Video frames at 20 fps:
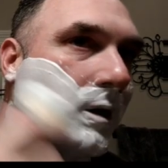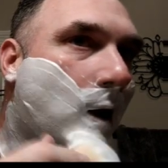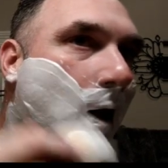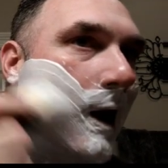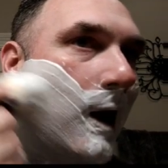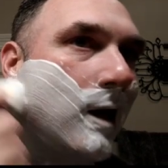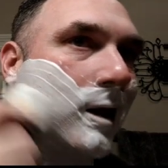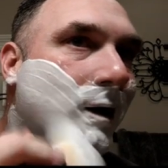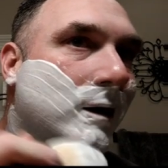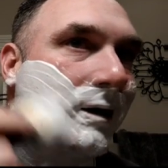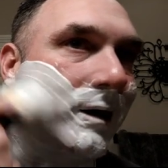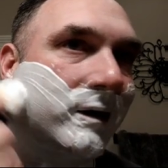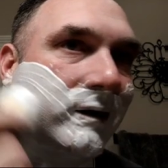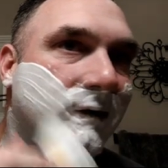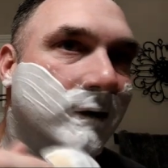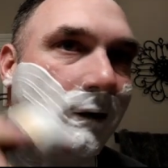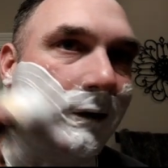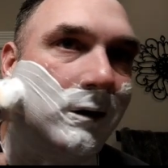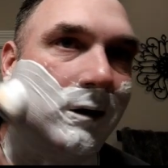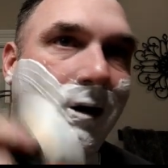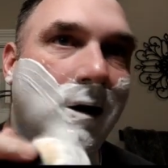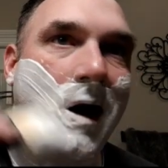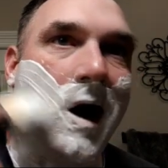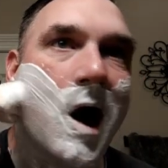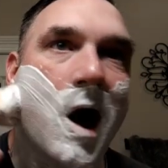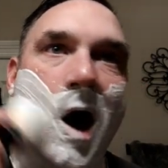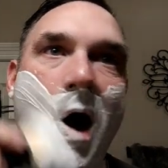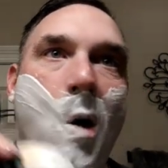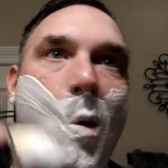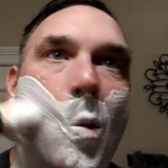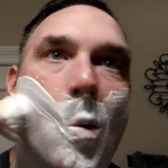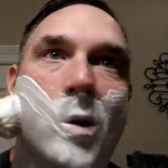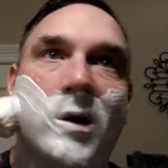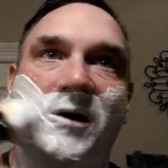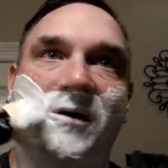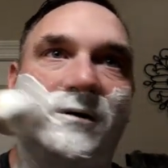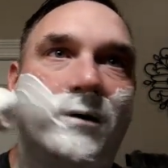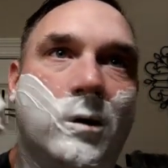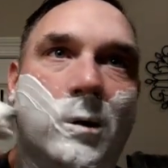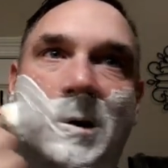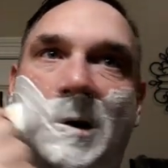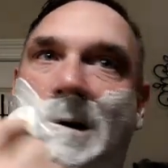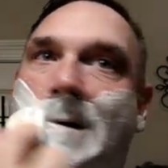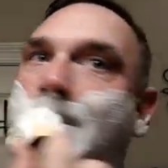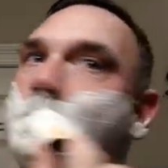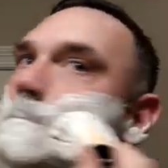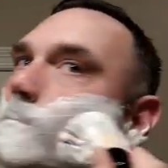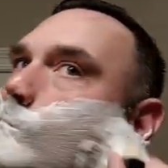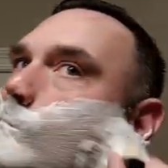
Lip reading: holidays are a wonderful one.